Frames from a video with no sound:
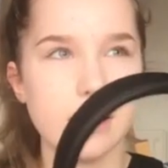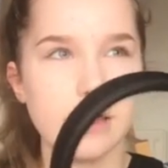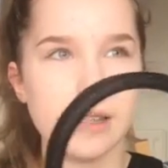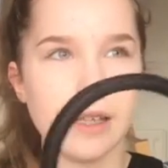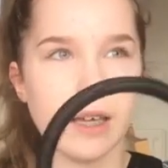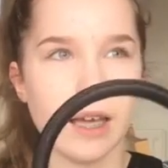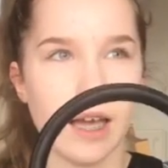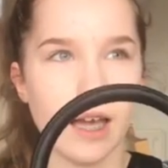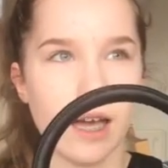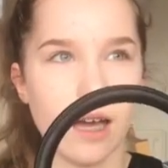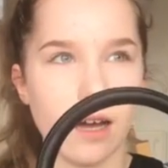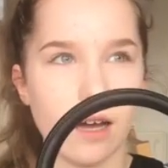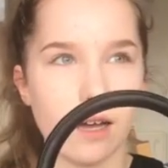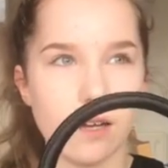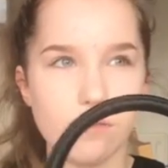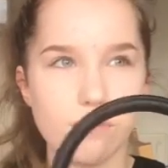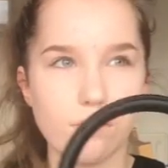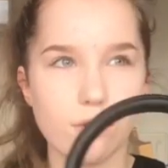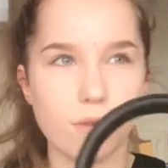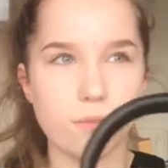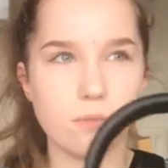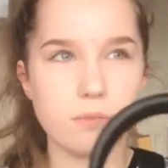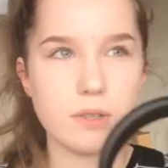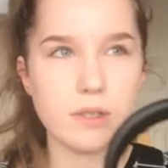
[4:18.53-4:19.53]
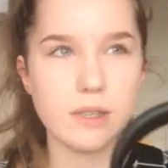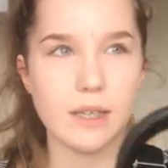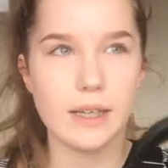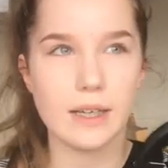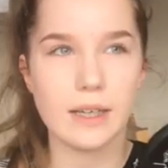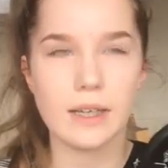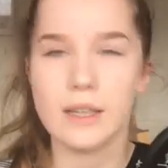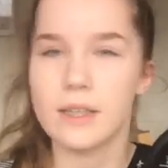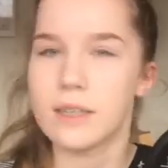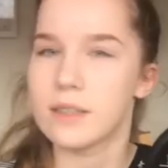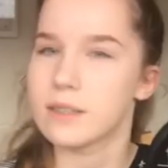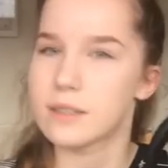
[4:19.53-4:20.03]
they have up to like
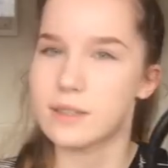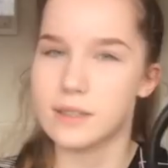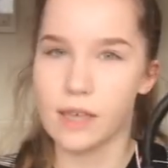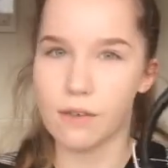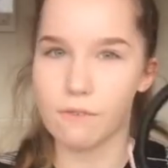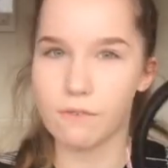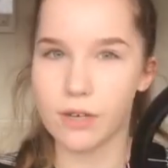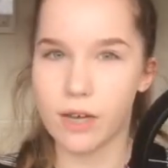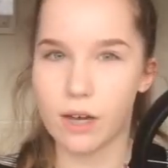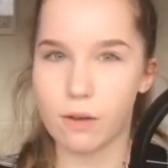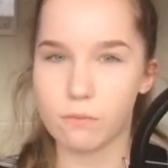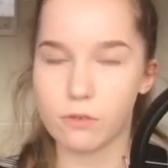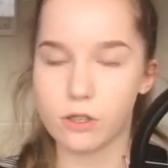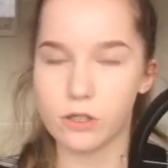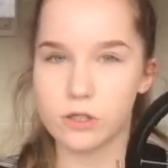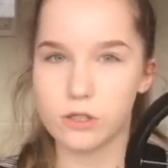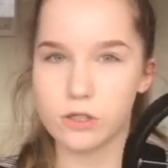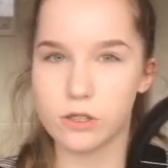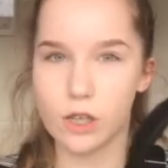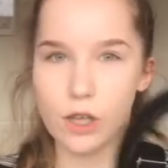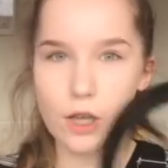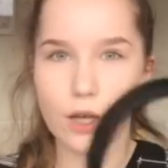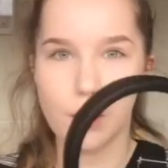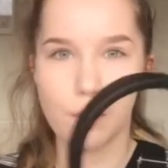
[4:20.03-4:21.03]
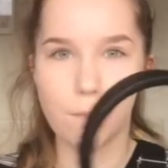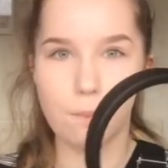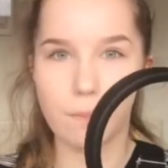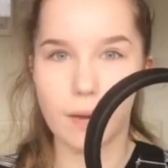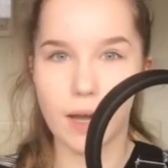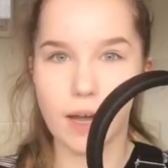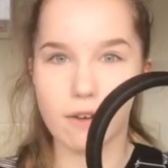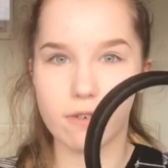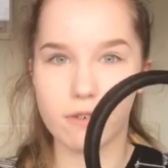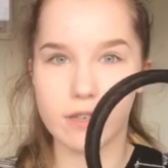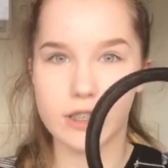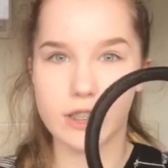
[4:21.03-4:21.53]
seven hours um,
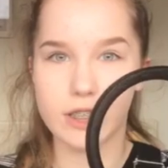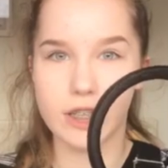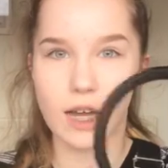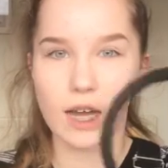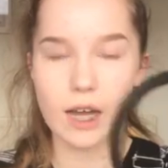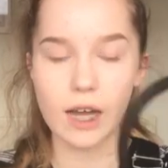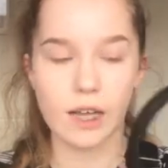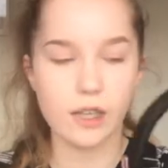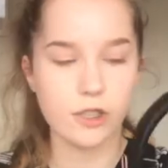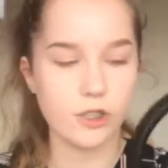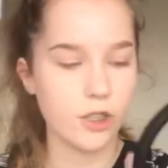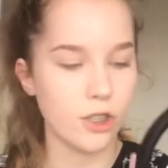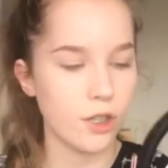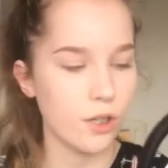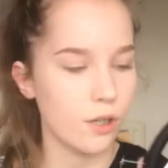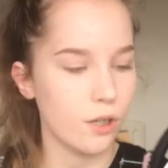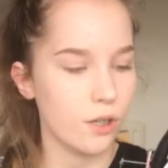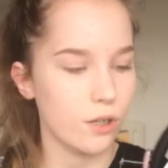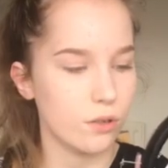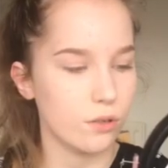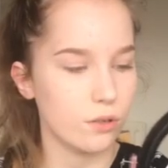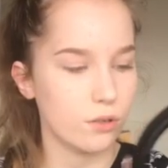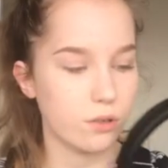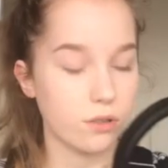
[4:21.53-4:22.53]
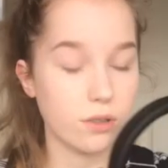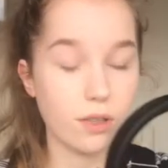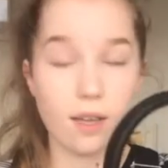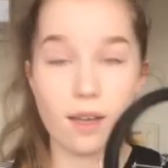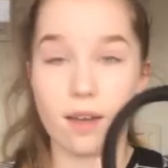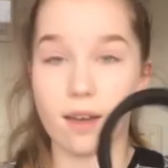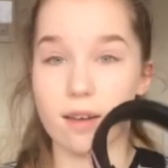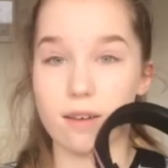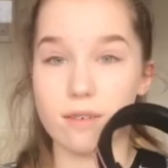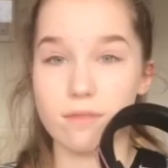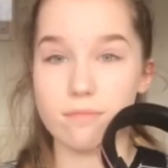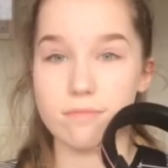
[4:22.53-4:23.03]
battery charge.
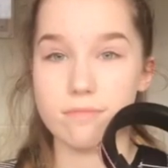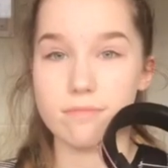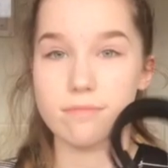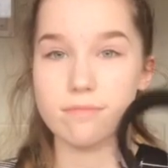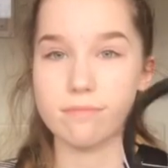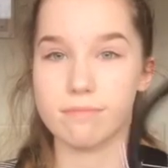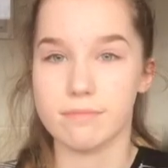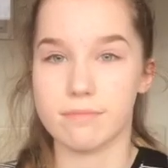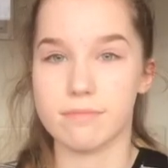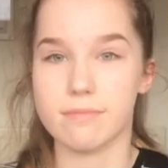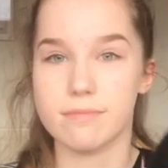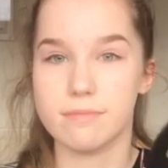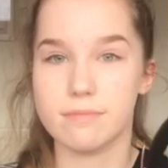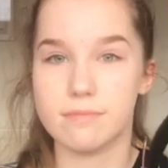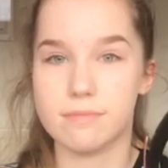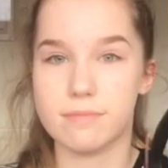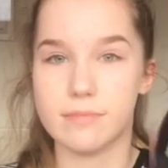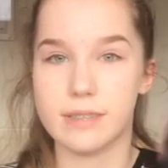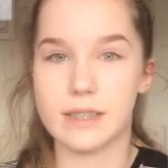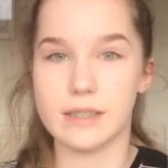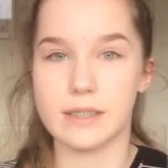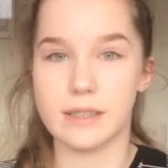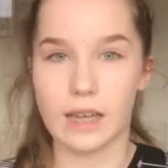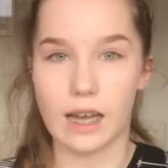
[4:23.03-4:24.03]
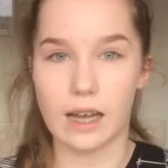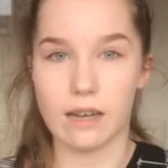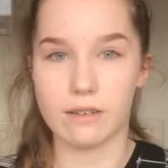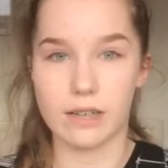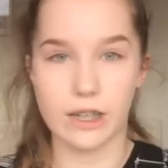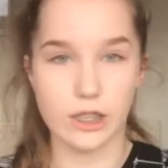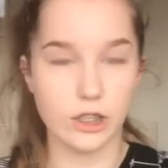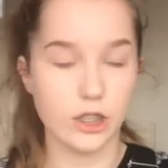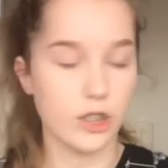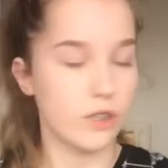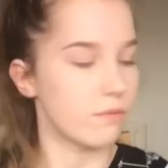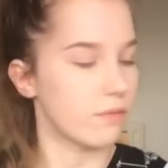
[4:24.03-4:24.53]
So these are
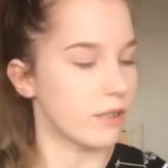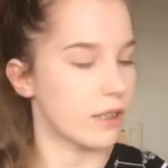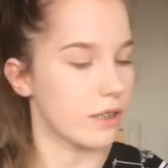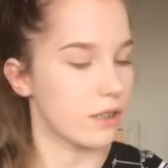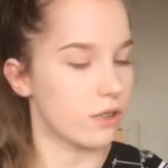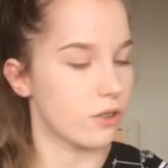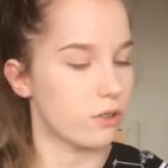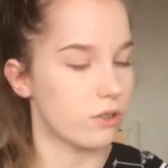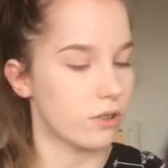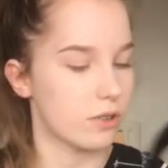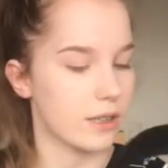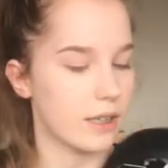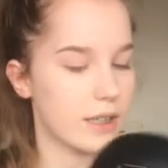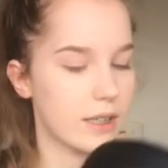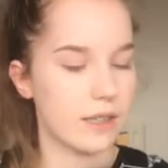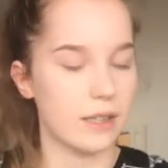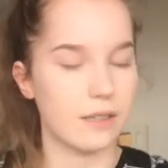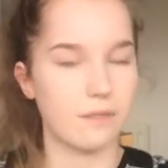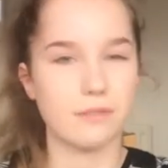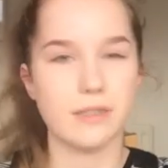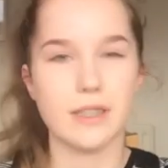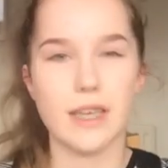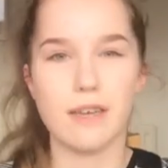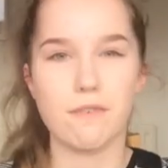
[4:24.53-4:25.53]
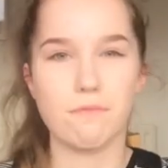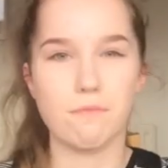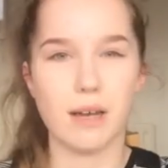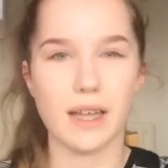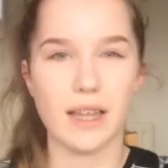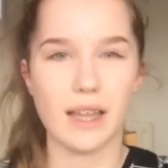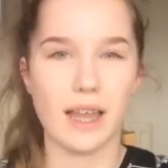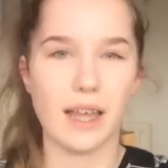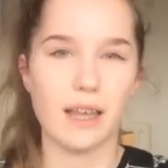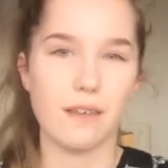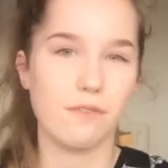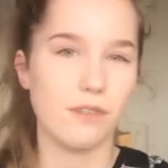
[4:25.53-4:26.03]
actually really good and they've saved my
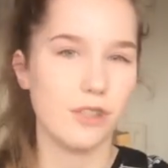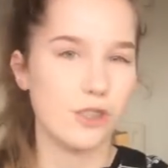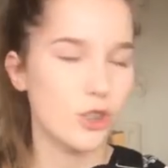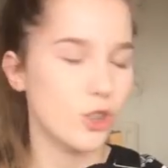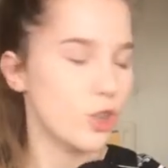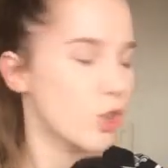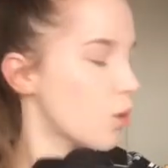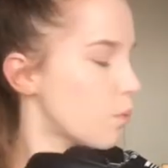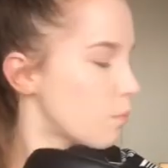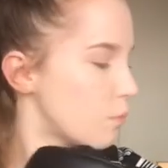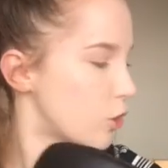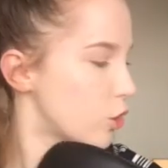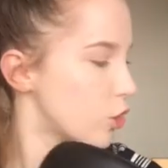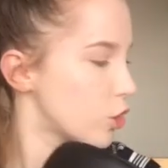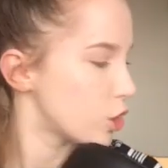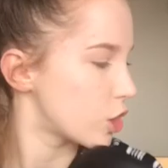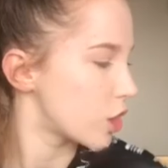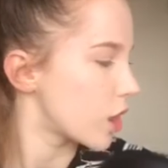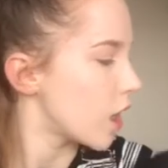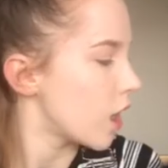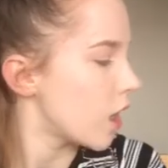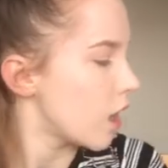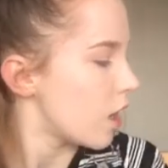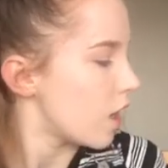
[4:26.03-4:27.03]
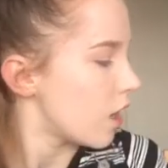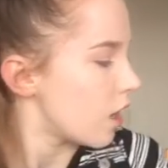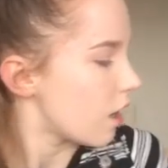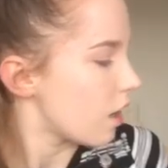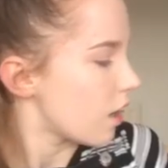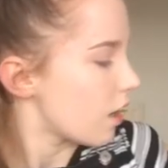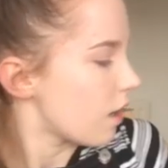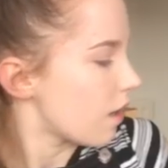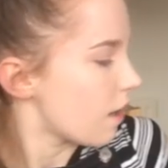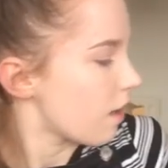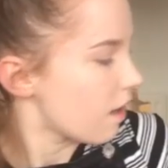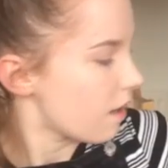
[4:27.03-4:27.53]
life so much.
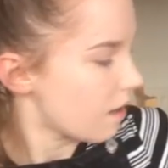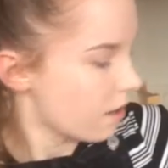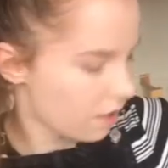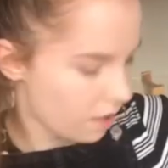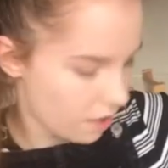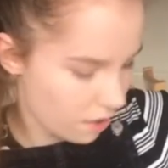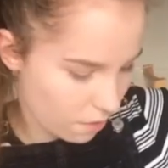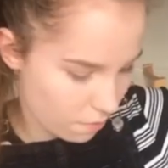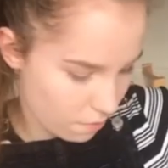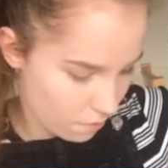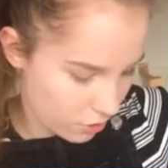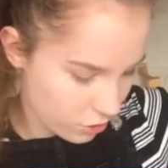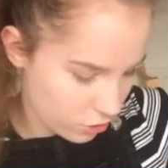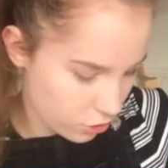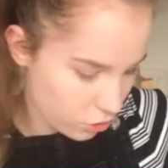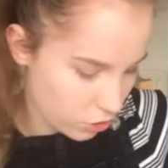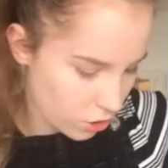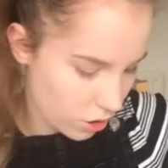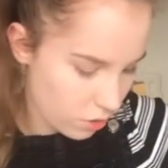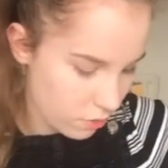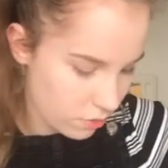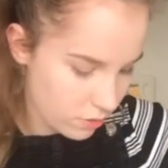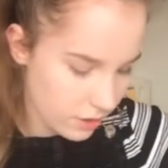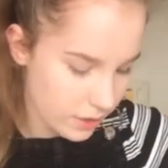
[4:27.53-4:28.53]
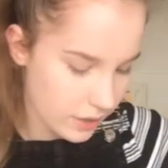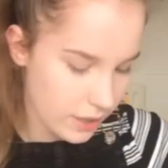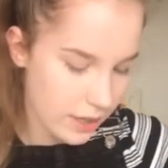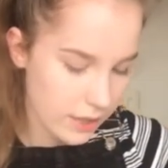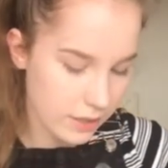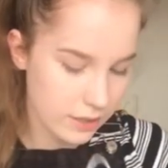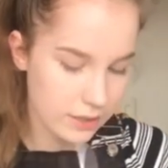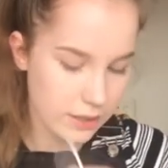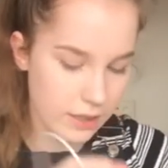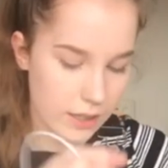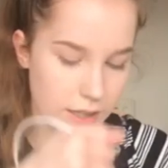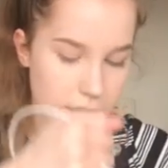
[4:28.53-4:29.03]
Um, so the
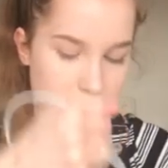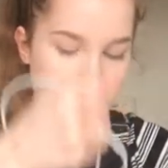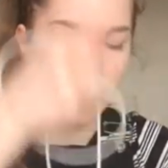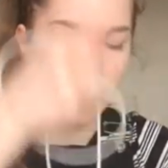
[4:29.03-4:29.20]
next thing